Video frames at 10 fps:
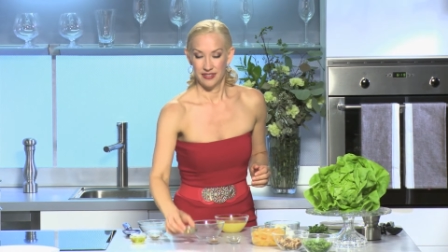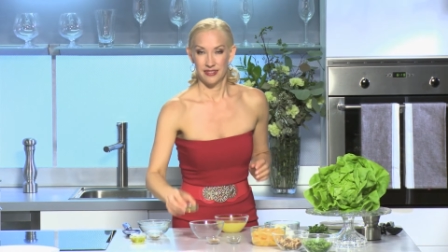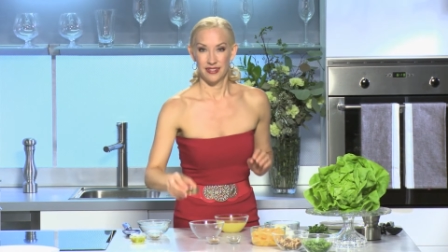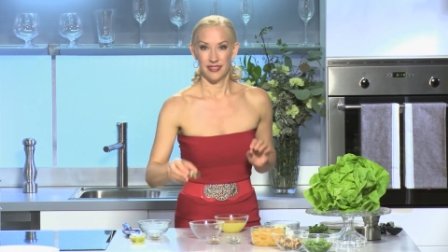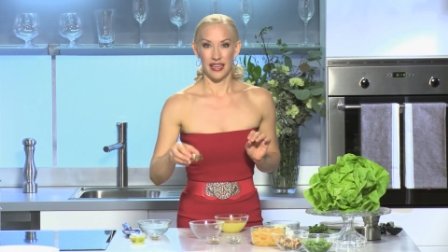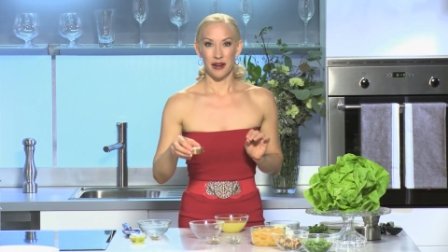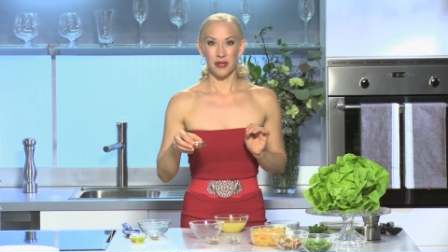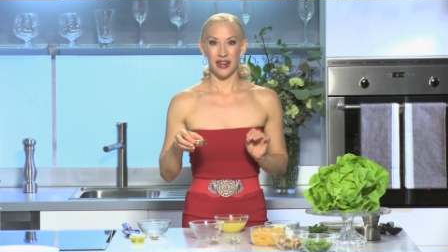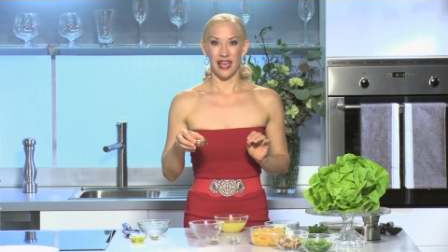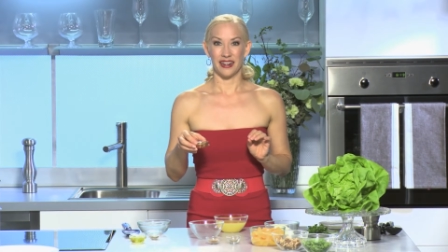To that I'm
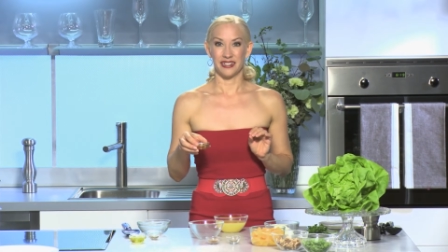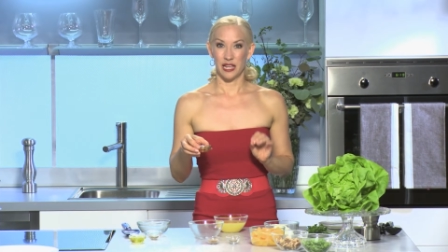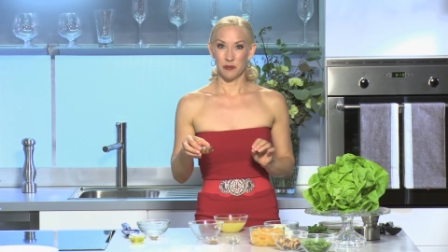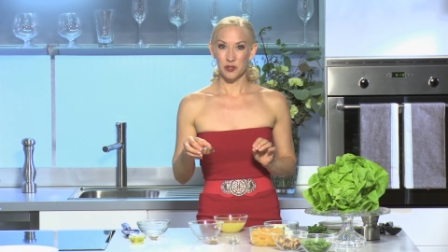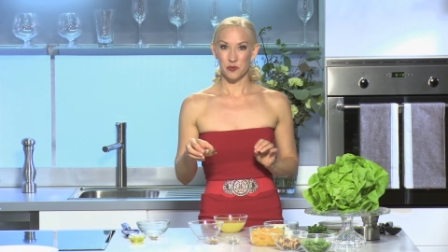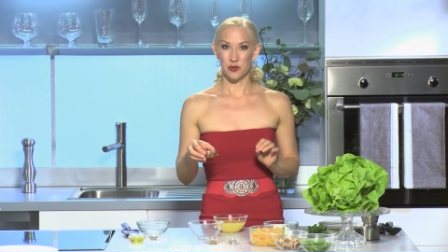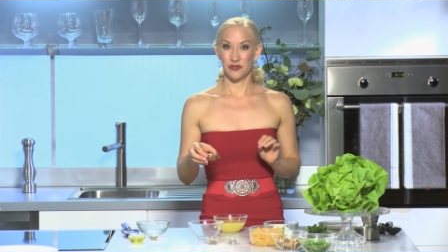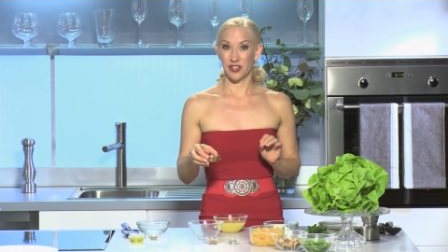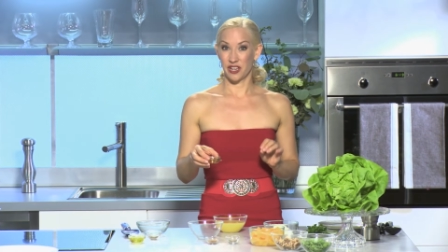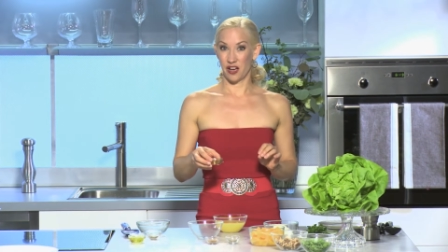going to add a tablespoon
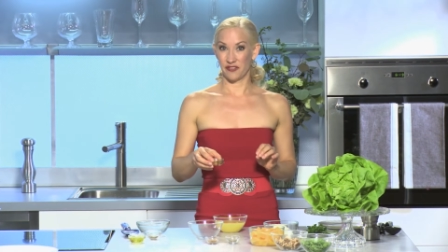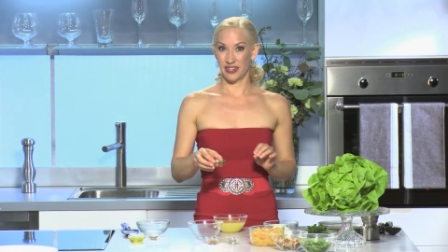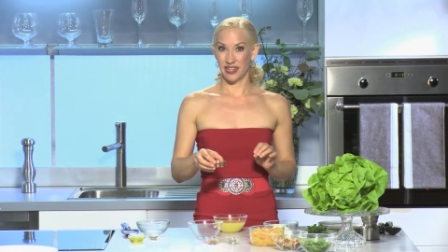of agave